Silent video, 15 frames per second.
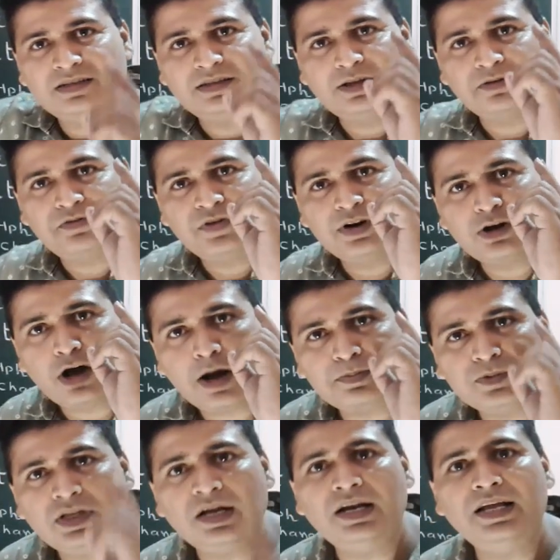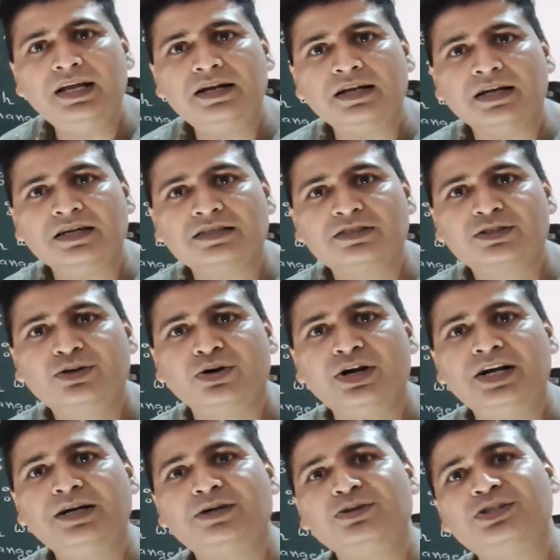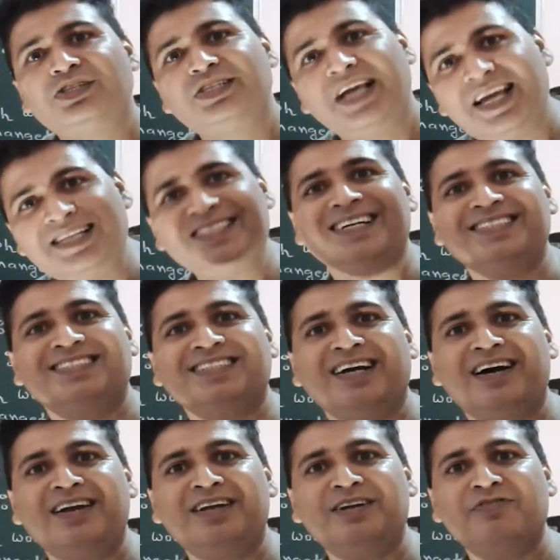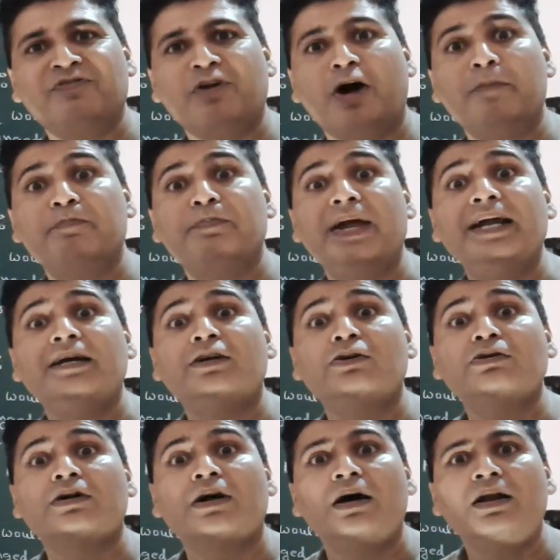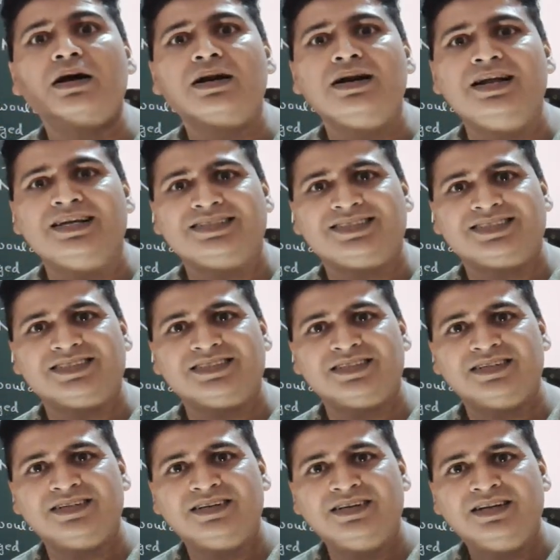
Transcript: the phenolphthalein is going to change its color from pink to colorless.